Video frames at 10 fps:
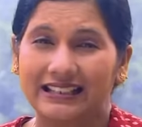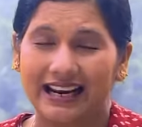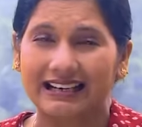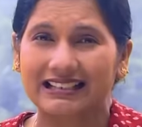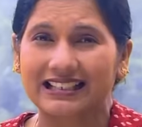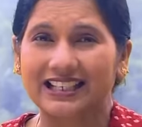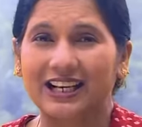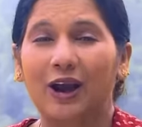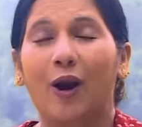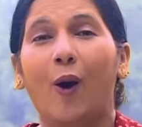
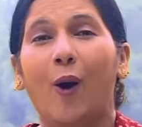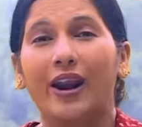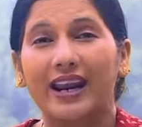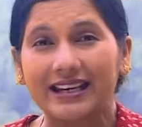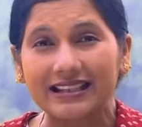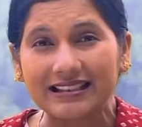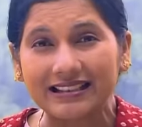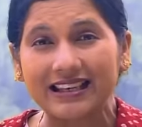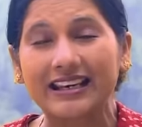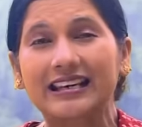Yes, it
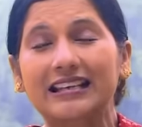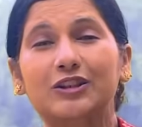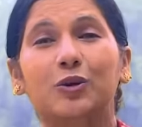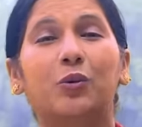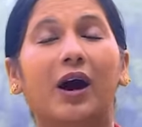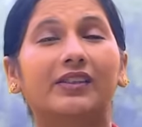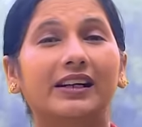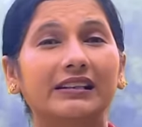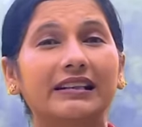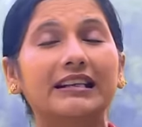is these who are
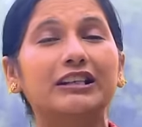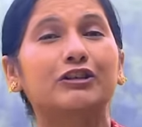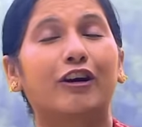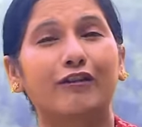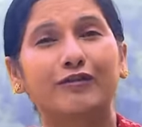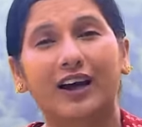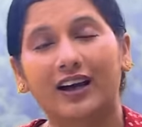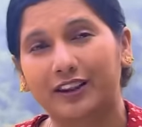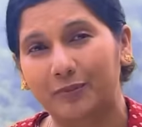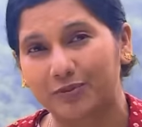the least of
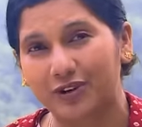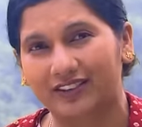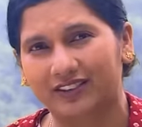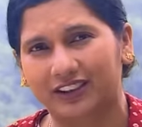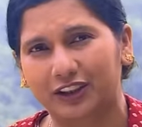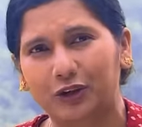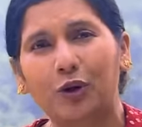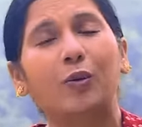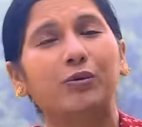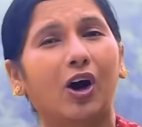the brethren
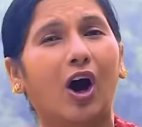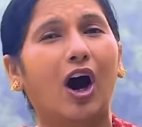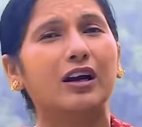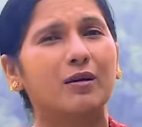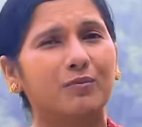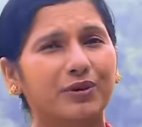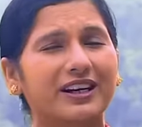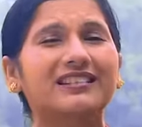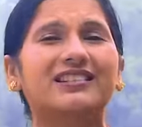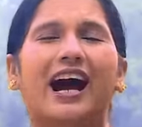whom God
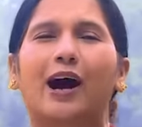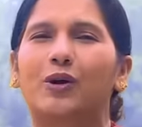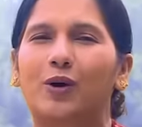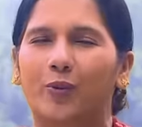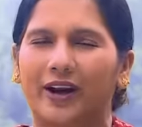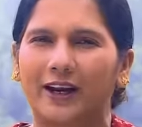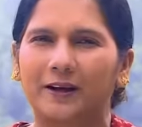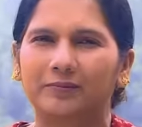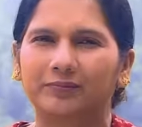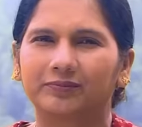brings our
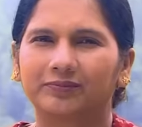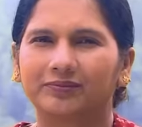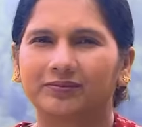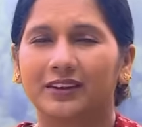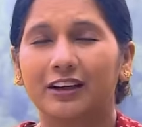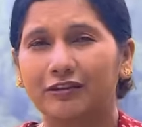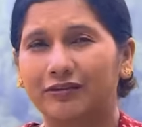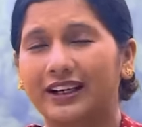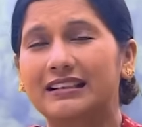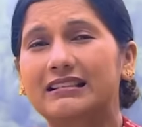way.
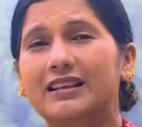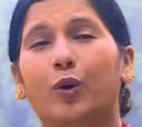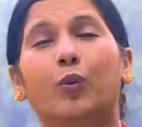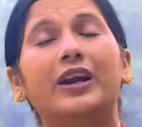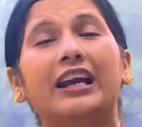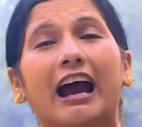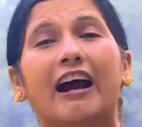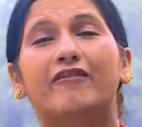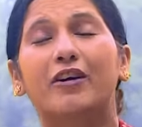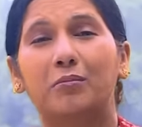Friends, we
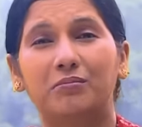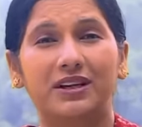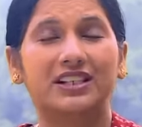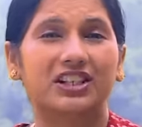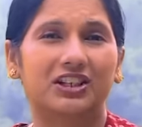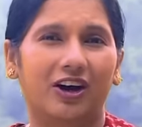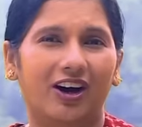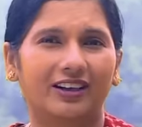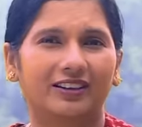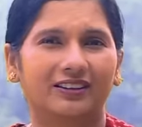have missed
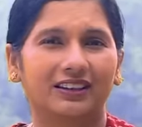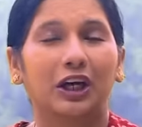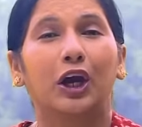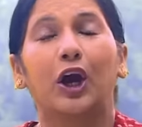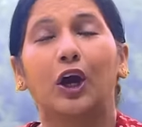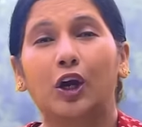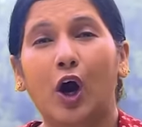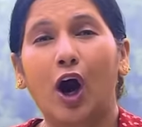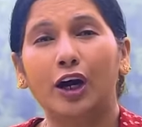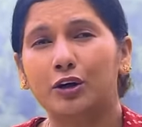God.
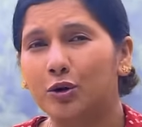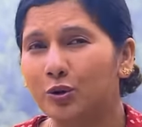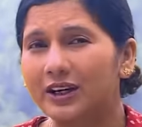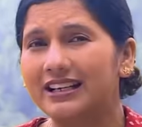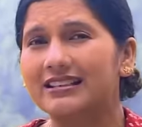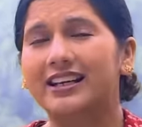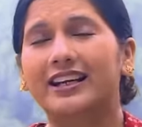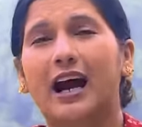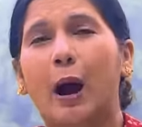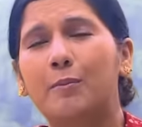God who is
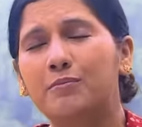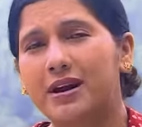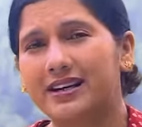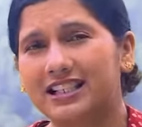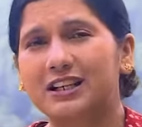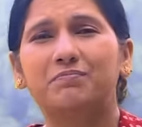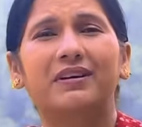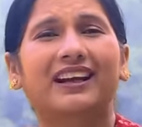in our midst